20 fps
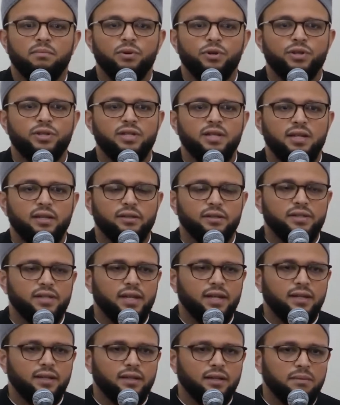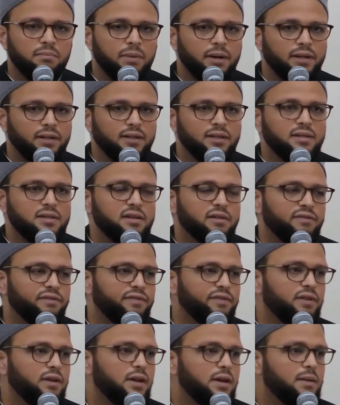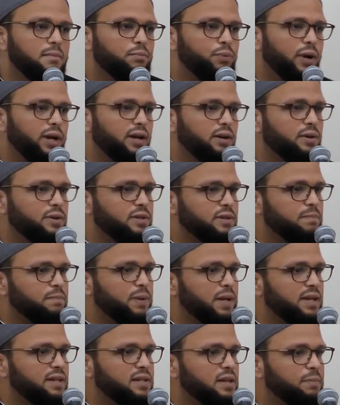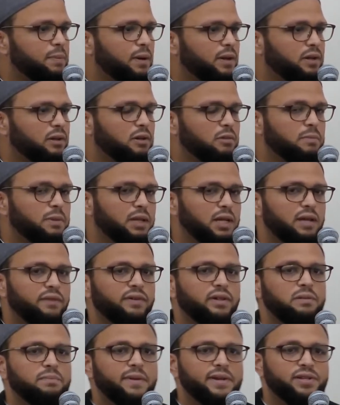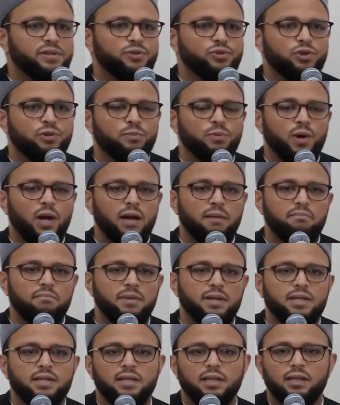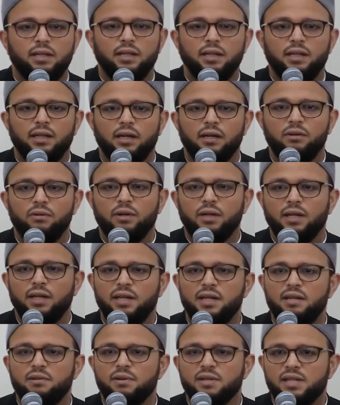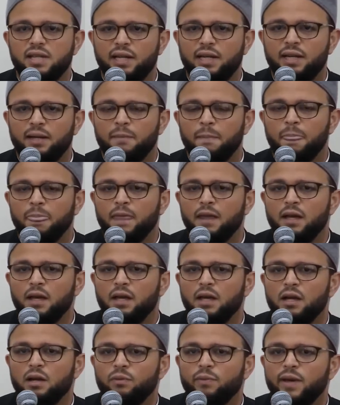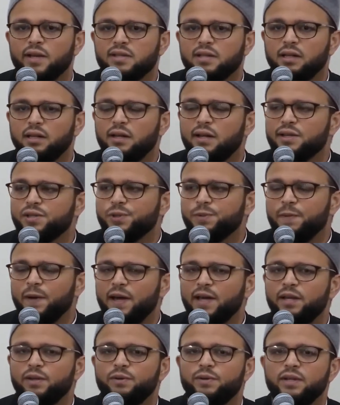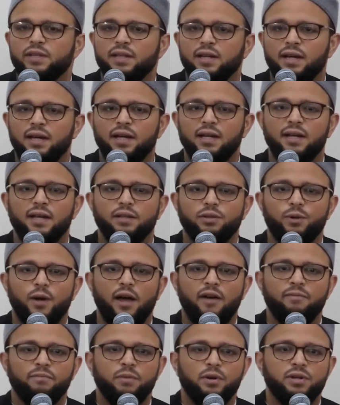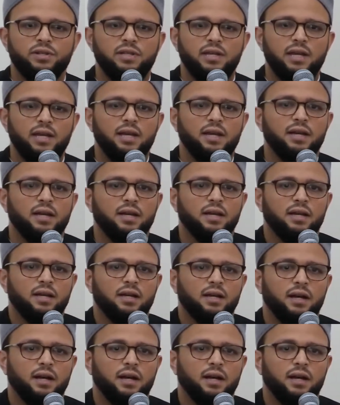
mercy to send an abundance of prayers and peace upon our beloved messenger Muhammad sallallahu alaihi wasallam. We ask Allah subhanahu wa ta'ala to have mercy